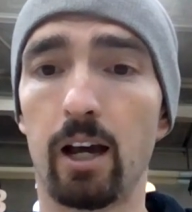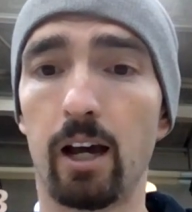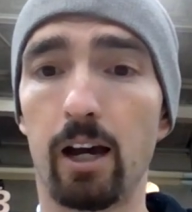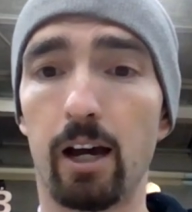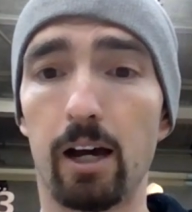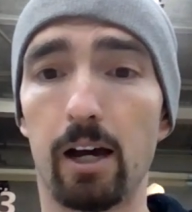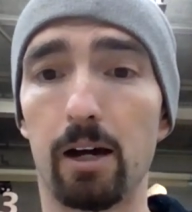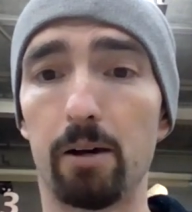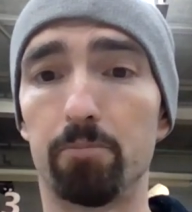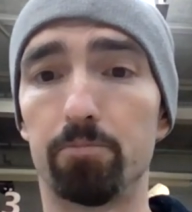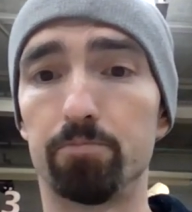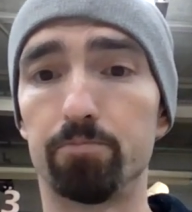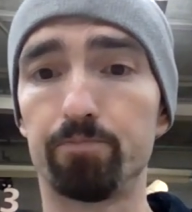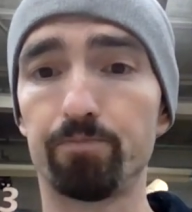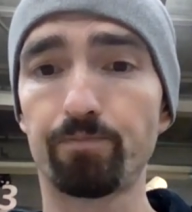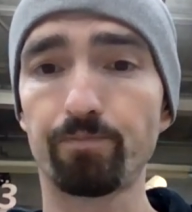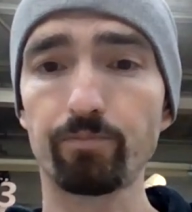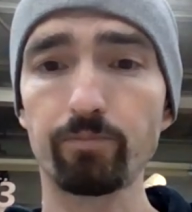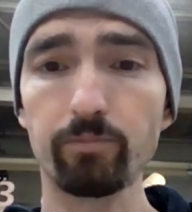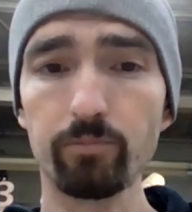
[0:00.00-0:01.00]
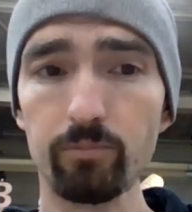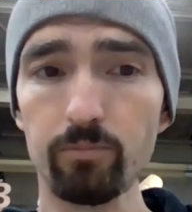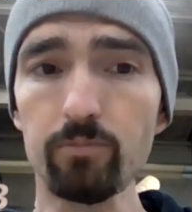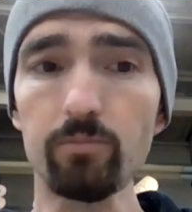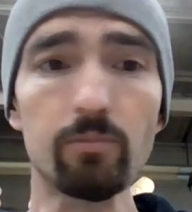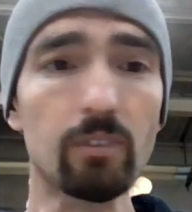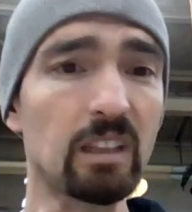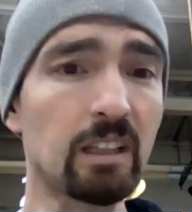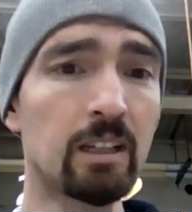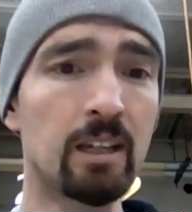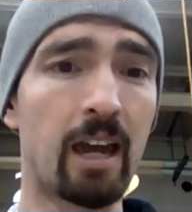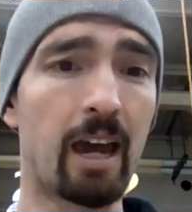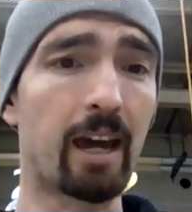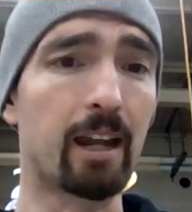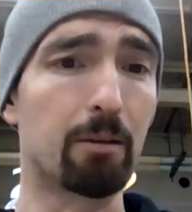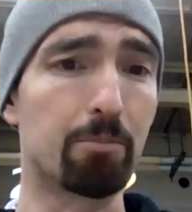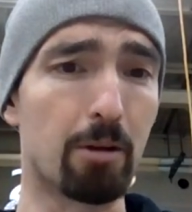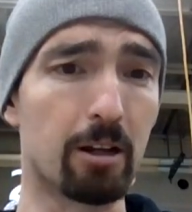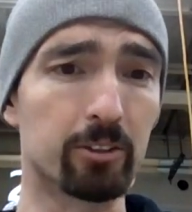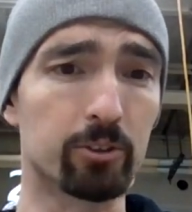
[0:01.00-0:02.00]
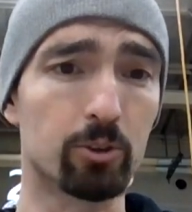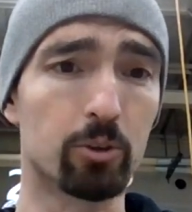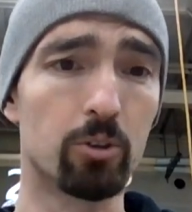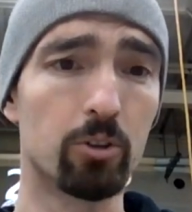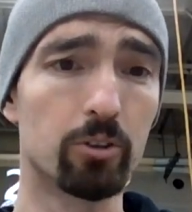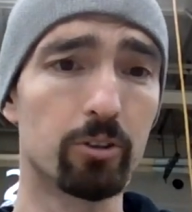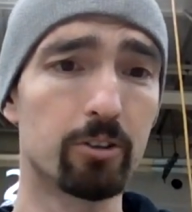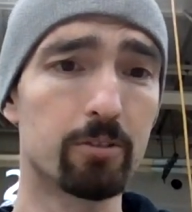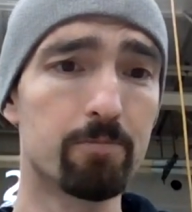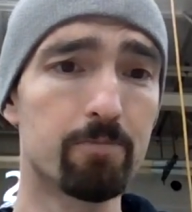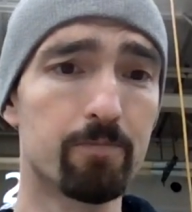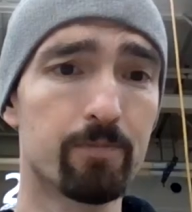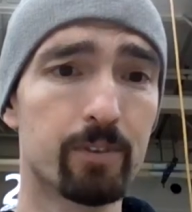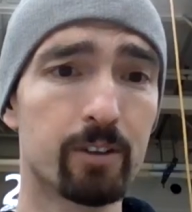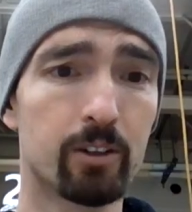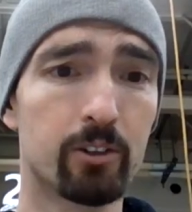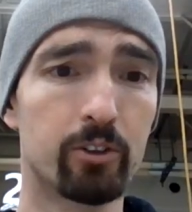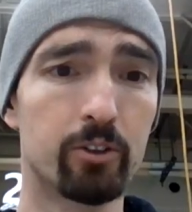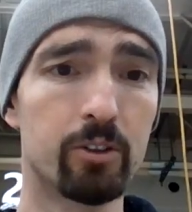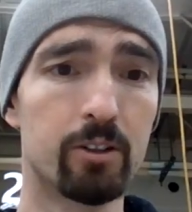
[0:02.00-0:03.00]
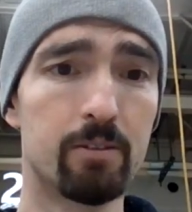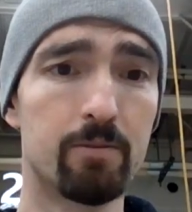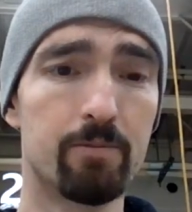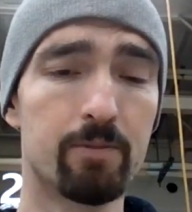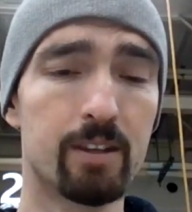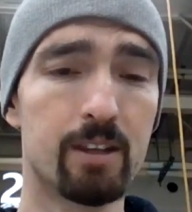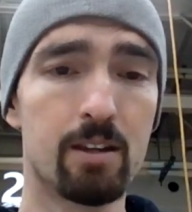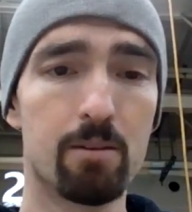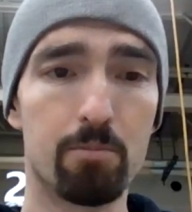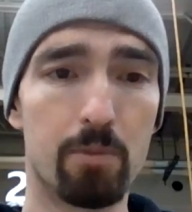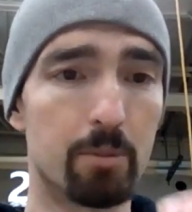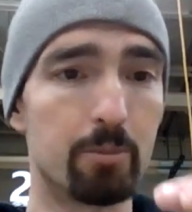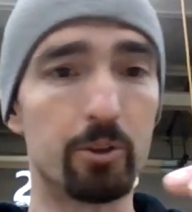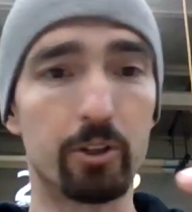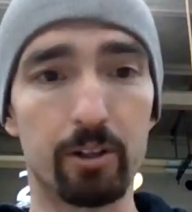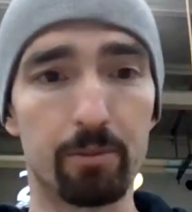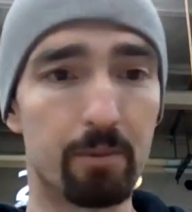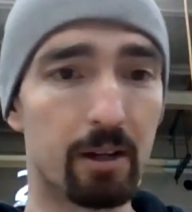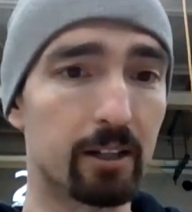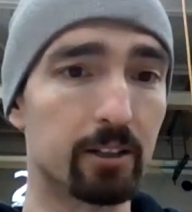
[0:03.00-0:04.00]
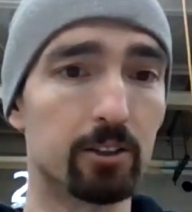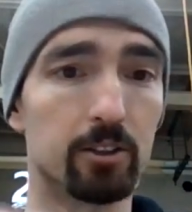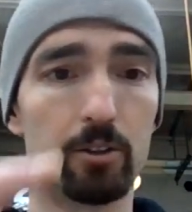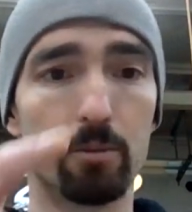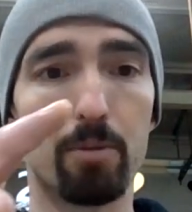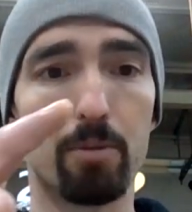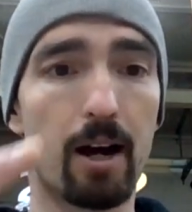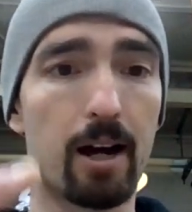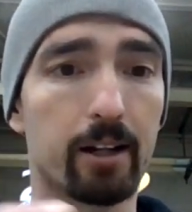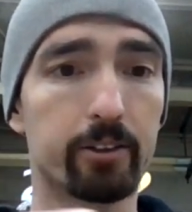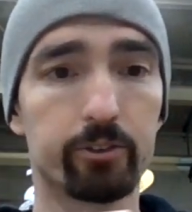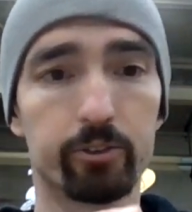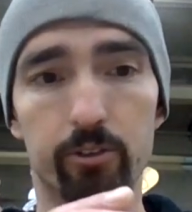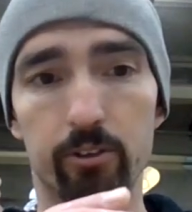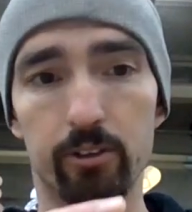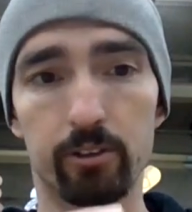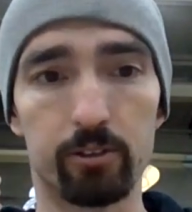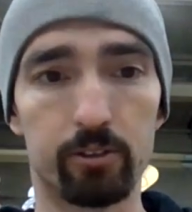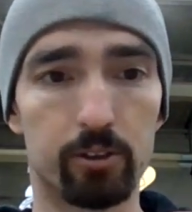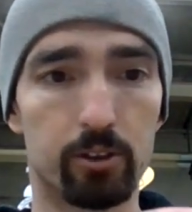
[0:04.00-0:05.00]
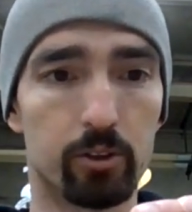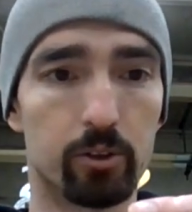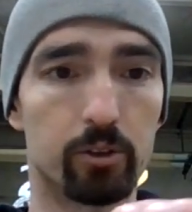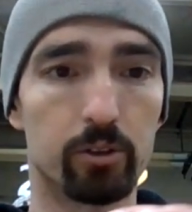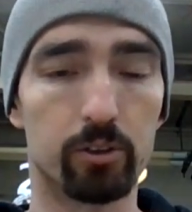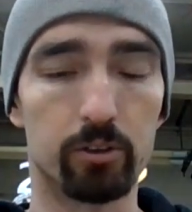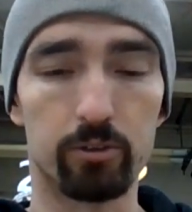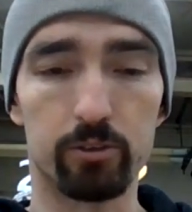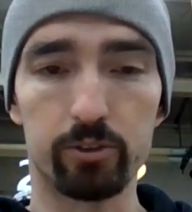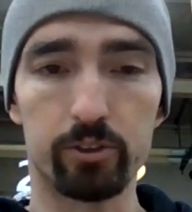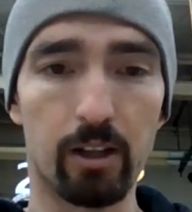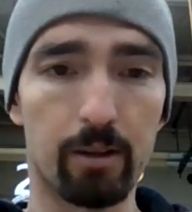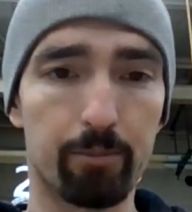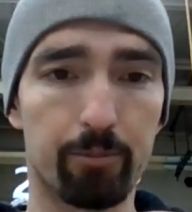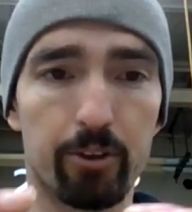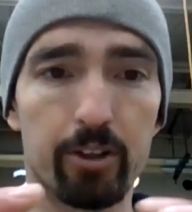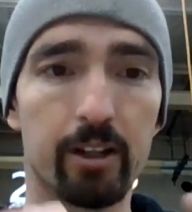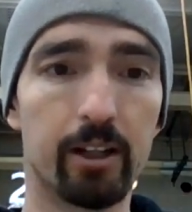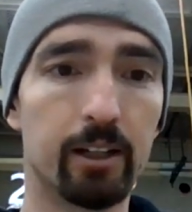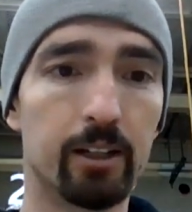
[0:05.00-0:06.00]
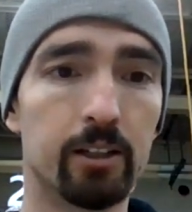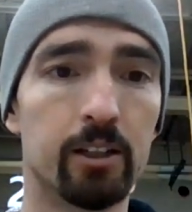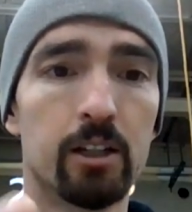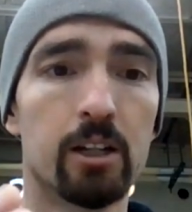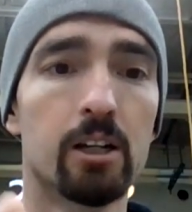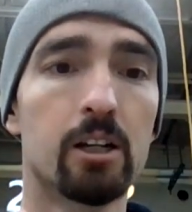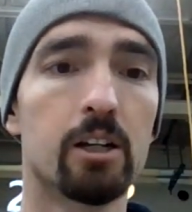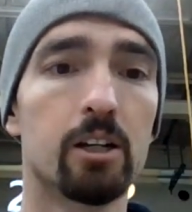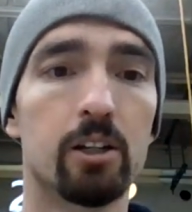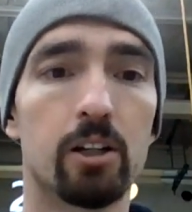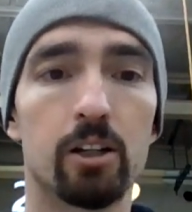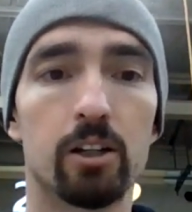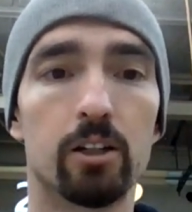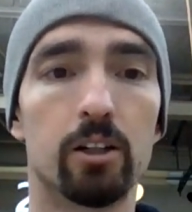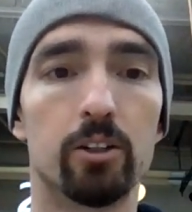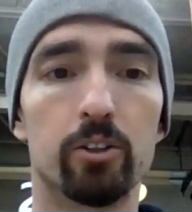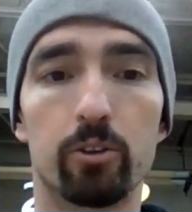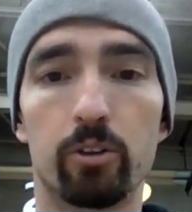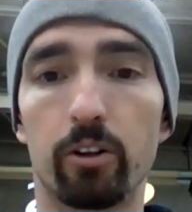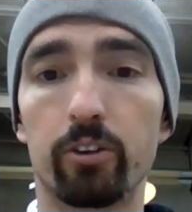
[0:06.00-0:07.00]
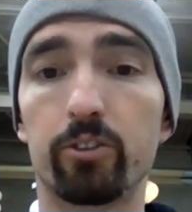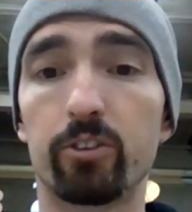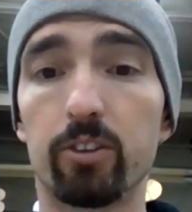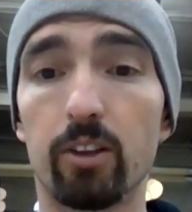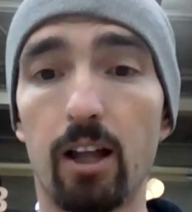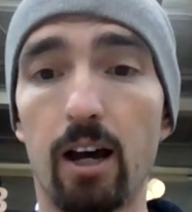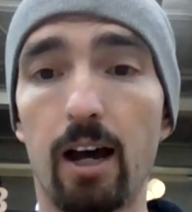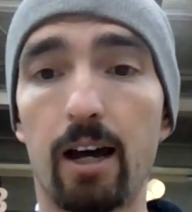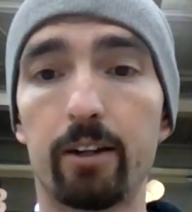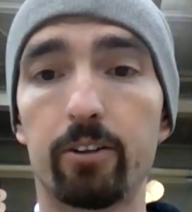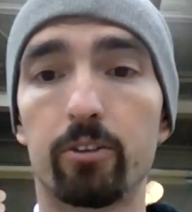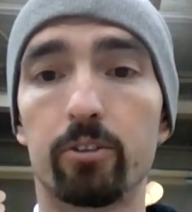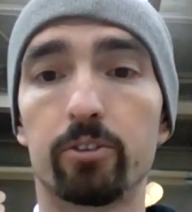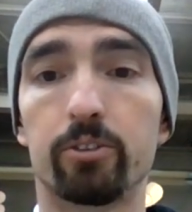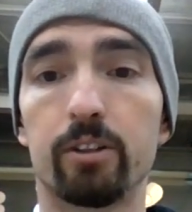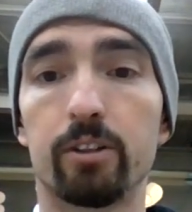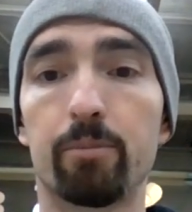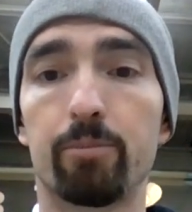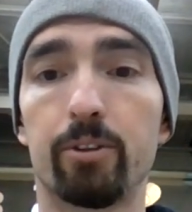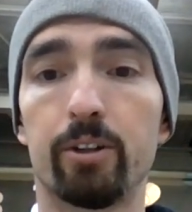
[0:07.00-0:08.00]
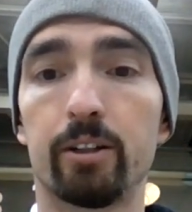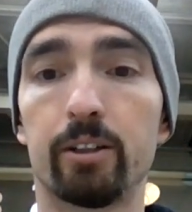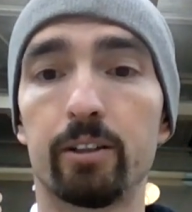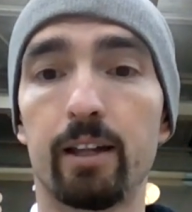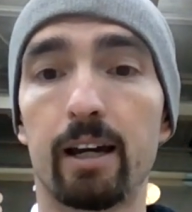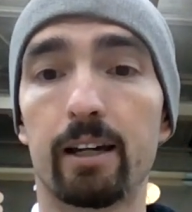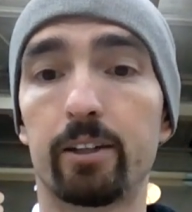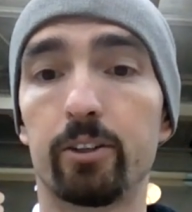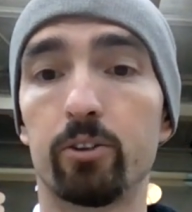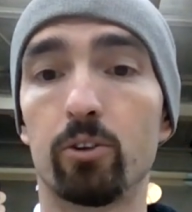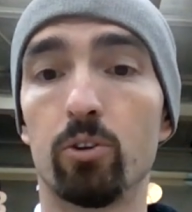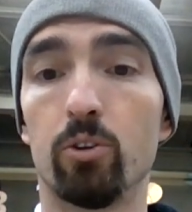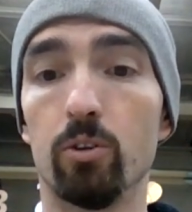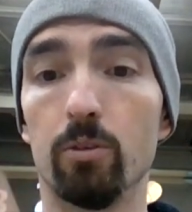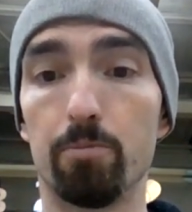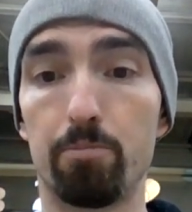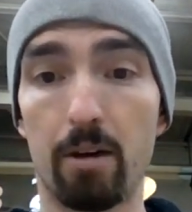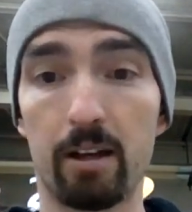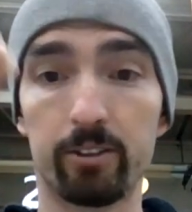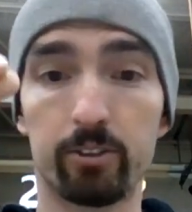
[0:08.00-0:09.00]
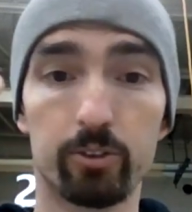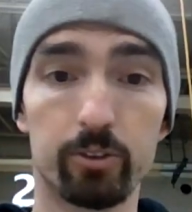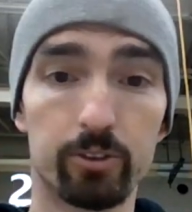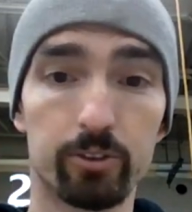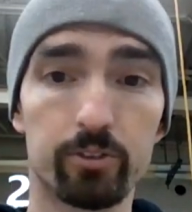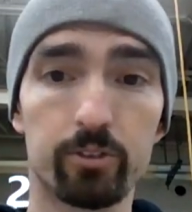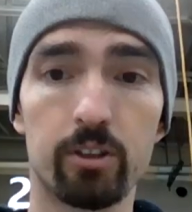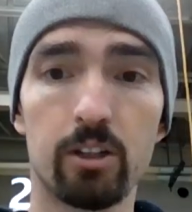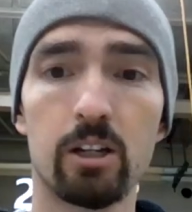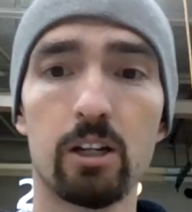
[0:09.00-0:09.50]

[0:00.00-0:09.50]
Add a pencil holder to it. Maybe you can make a little box or something, or a slot or something that can hold pencils.